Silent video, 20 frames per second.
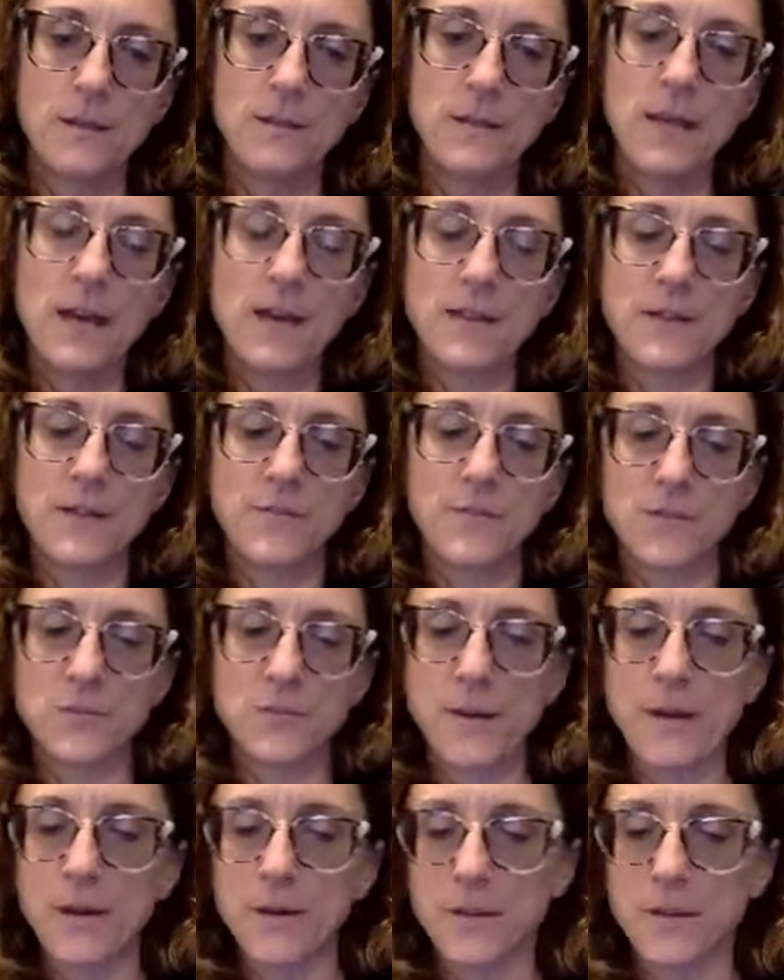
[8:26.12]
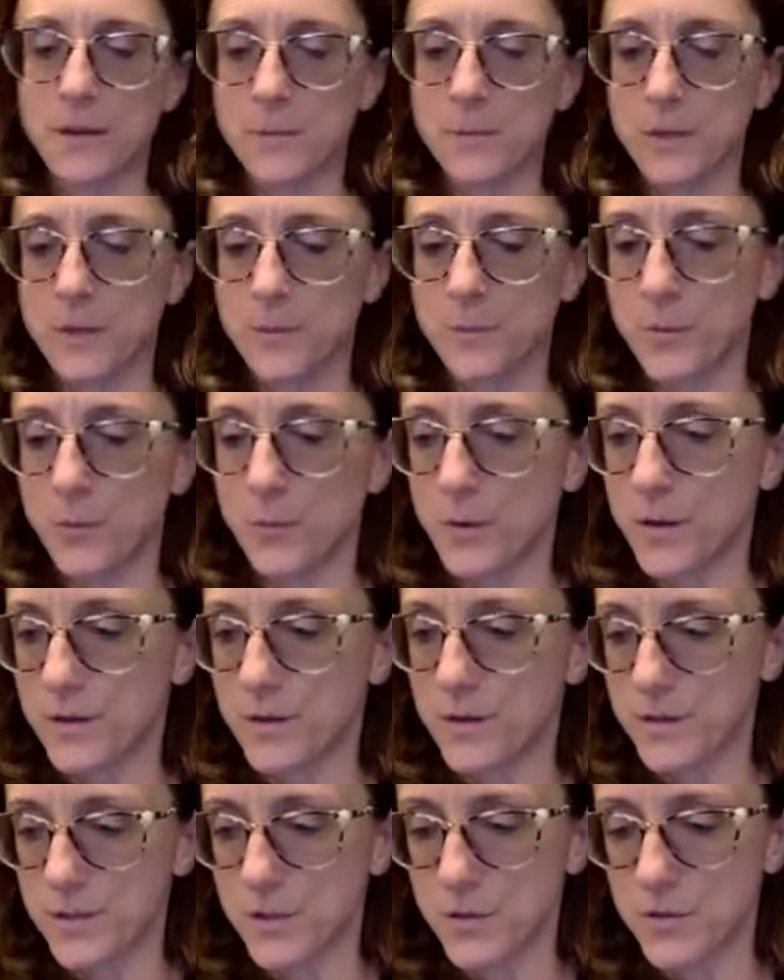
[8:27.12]
yeah, that feels better. I think I'm going to put one of
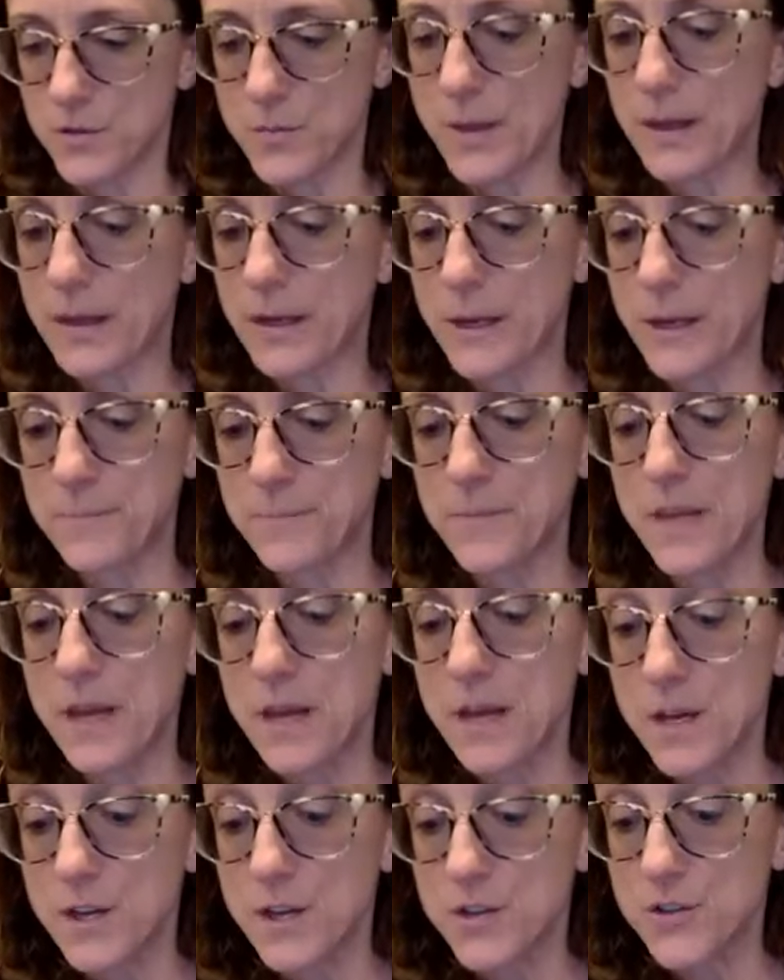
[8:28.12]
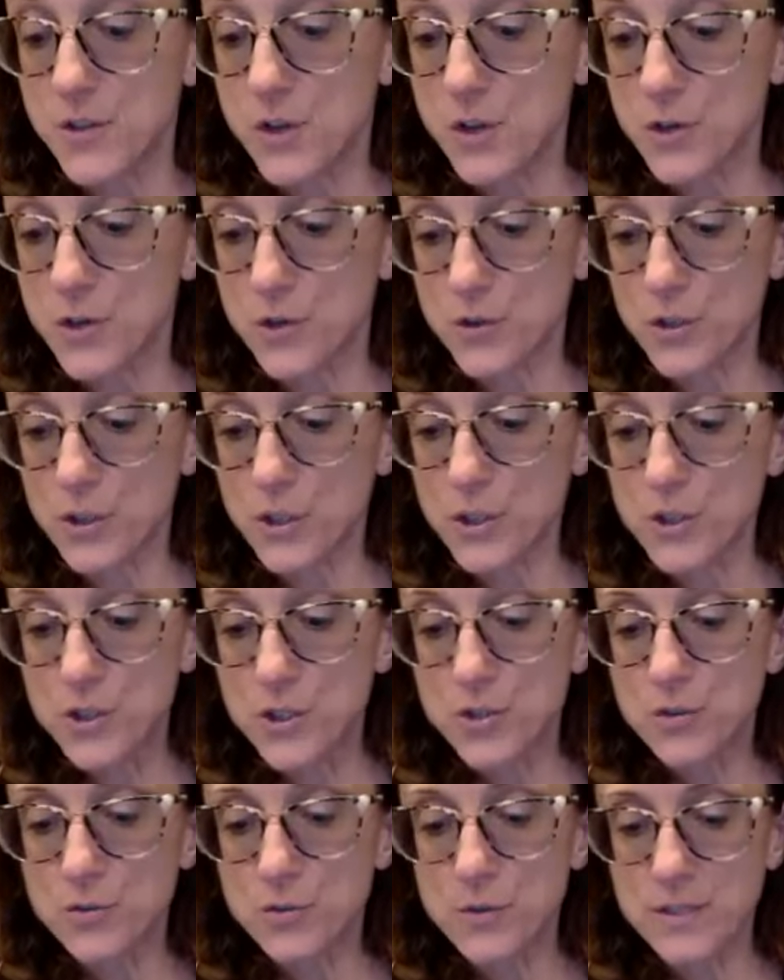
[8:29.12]
the stones back on. So you're going to
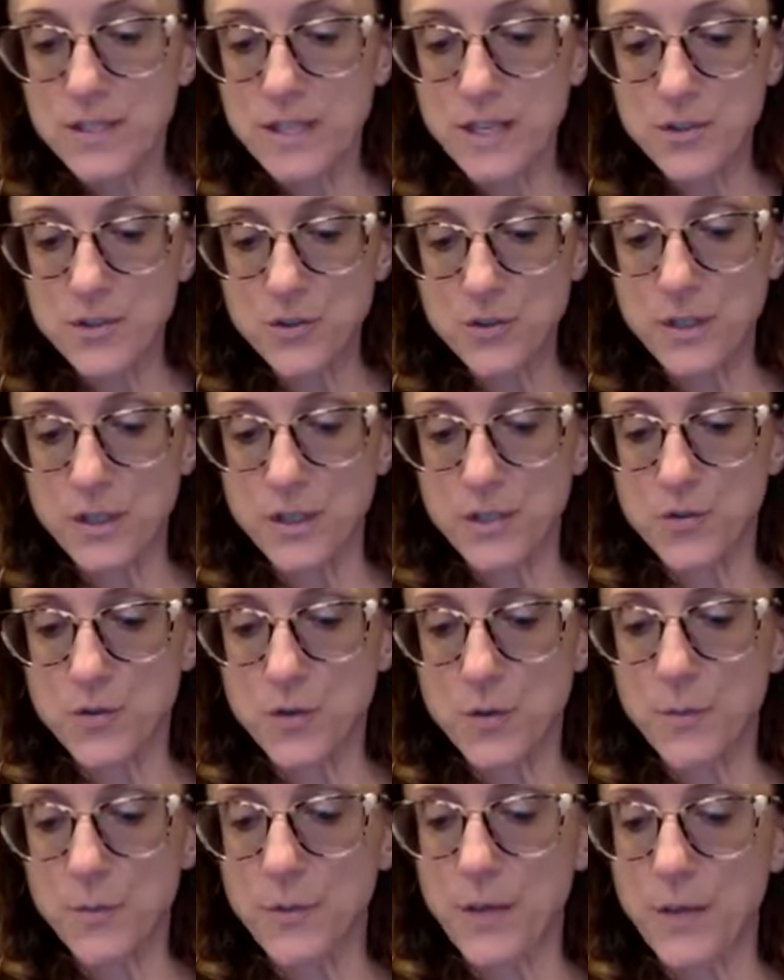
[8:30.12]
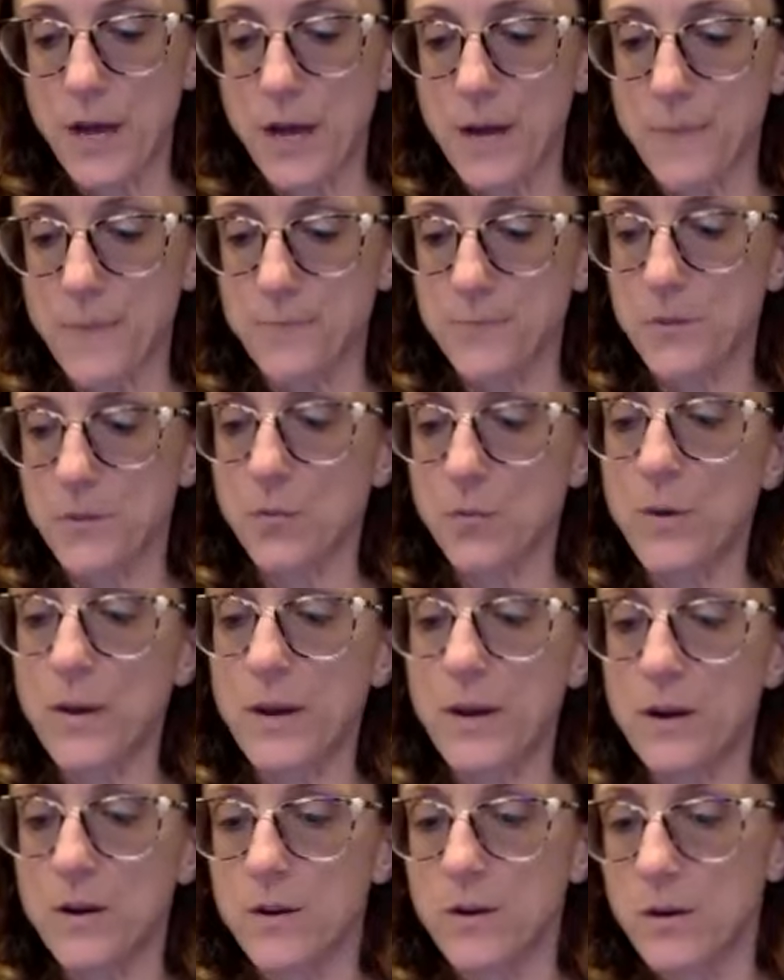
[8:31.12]
do essentially a triple knot
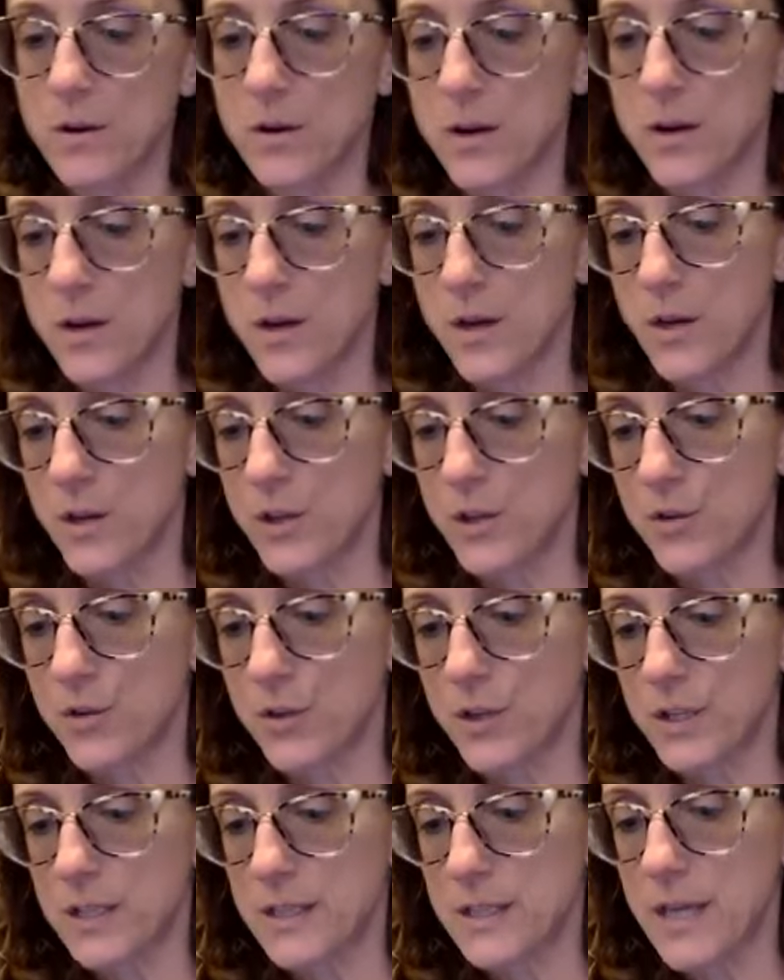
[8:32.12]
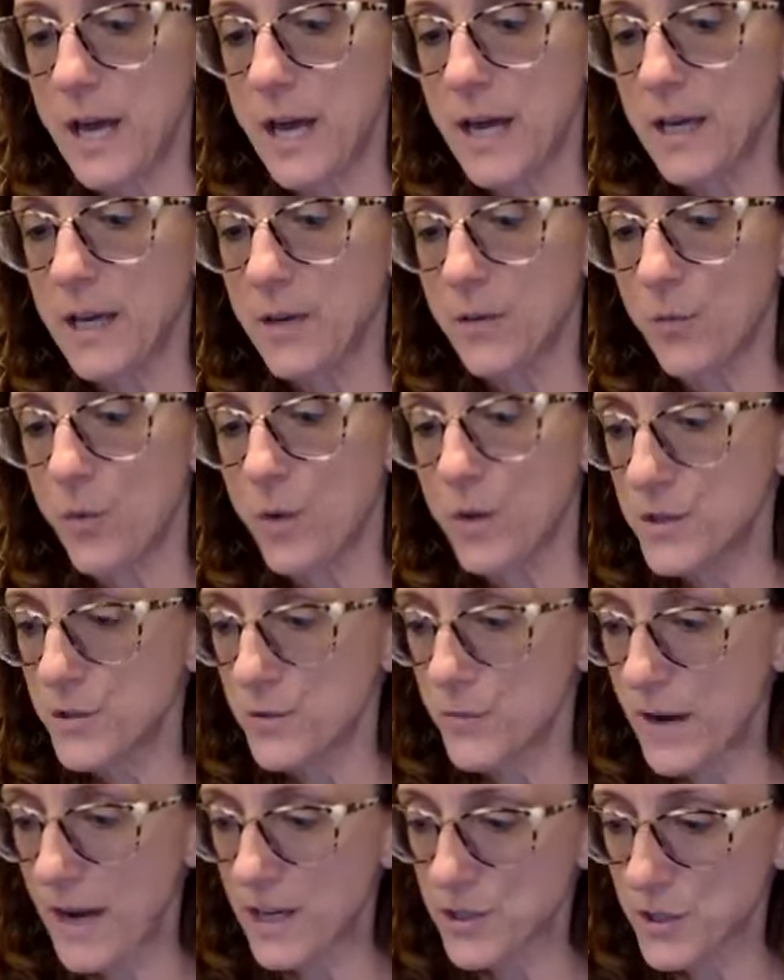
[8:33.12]
where you're going to tie it one
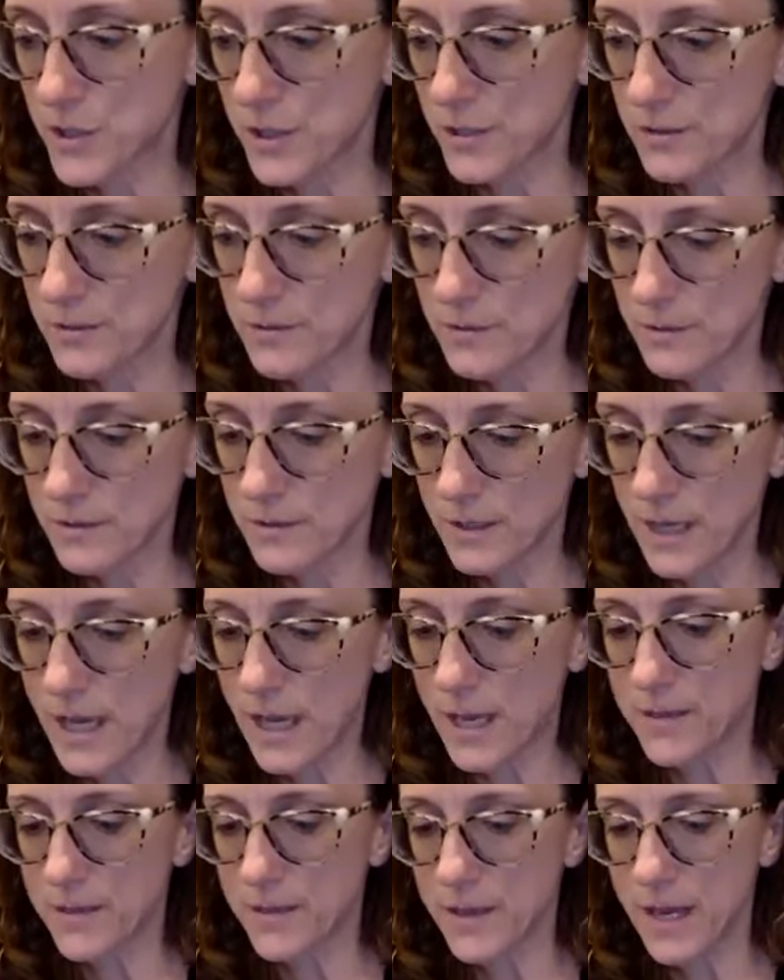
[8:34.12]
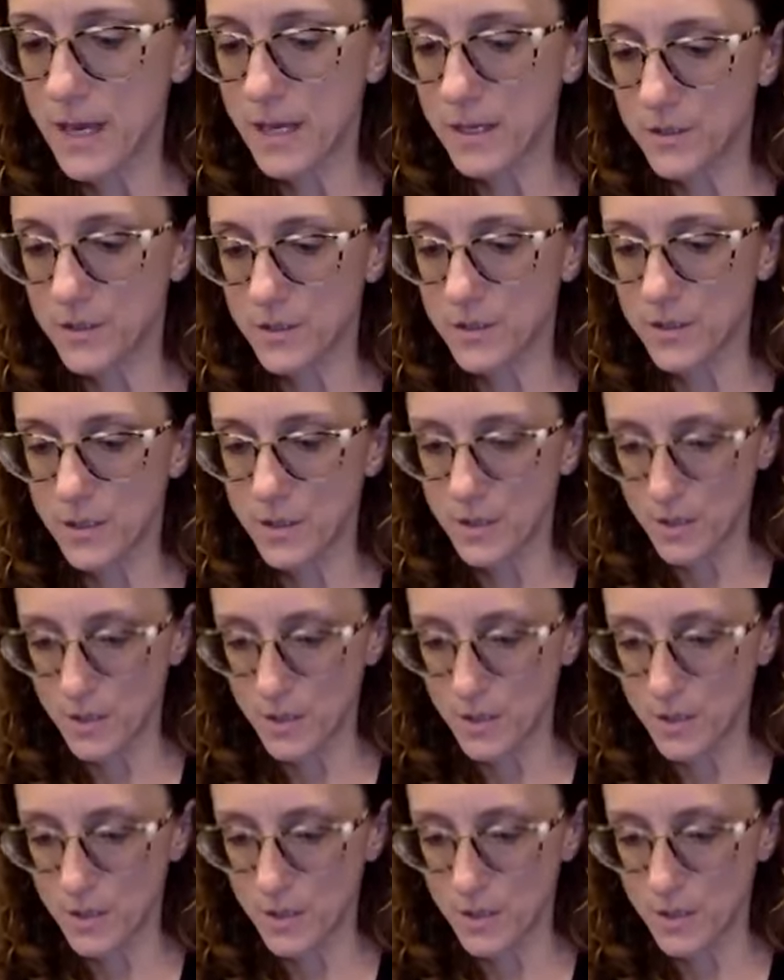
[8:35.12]
direction and then